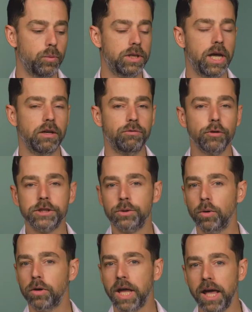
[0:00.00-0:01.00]
We take
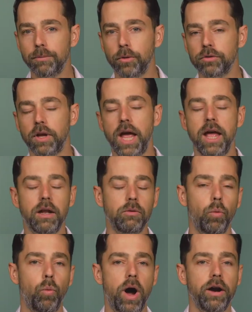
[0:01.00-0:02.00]
virtual cables
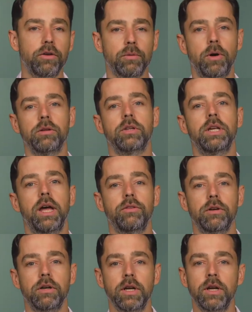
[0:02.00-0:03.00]
and wire them all
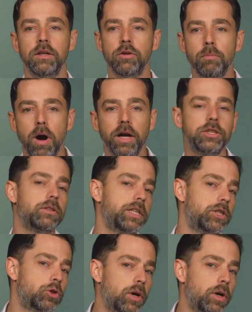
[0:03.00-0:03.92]
together to modulate,